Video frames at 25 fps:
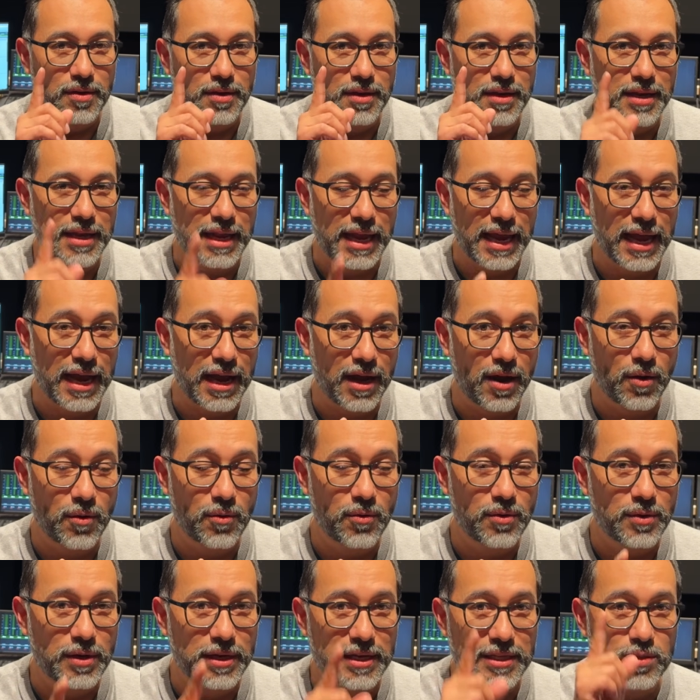Now
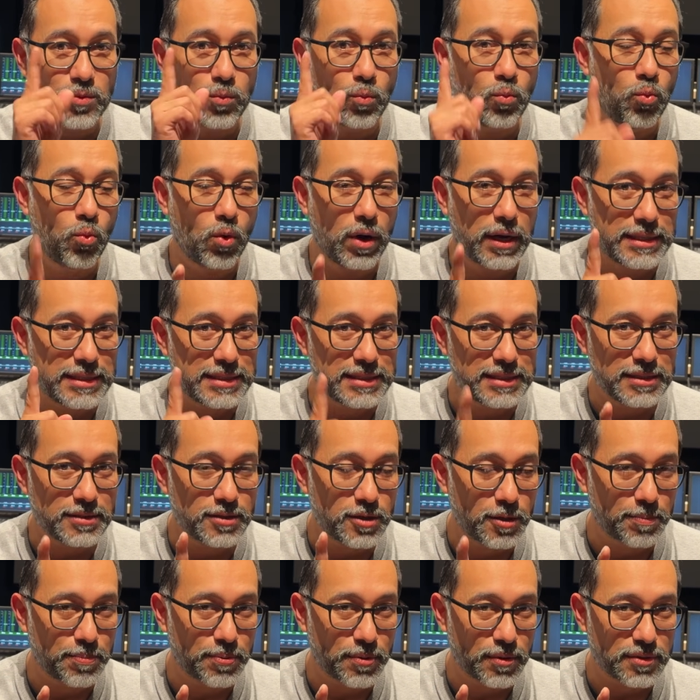it's one
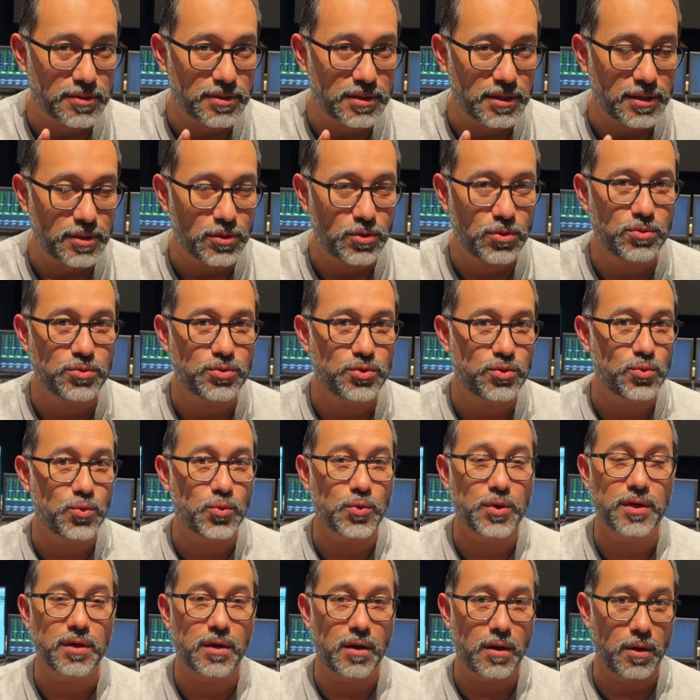single person who's
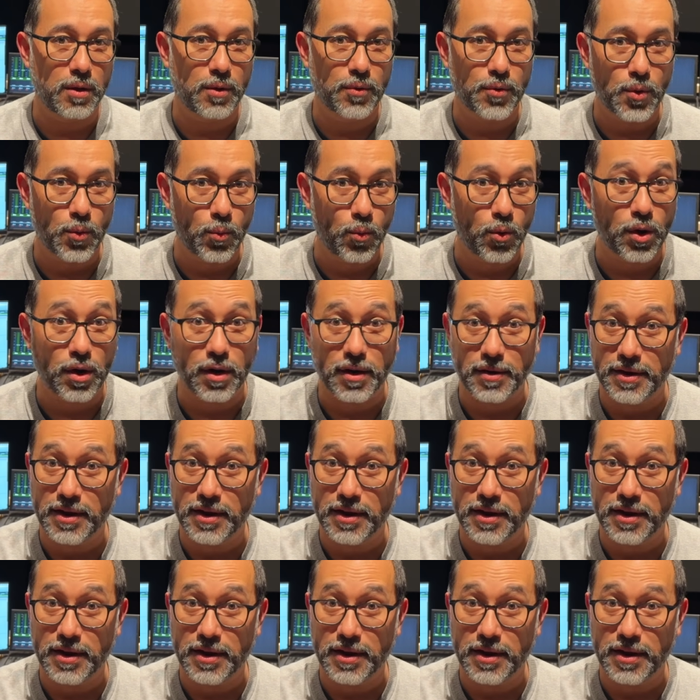doing all the work.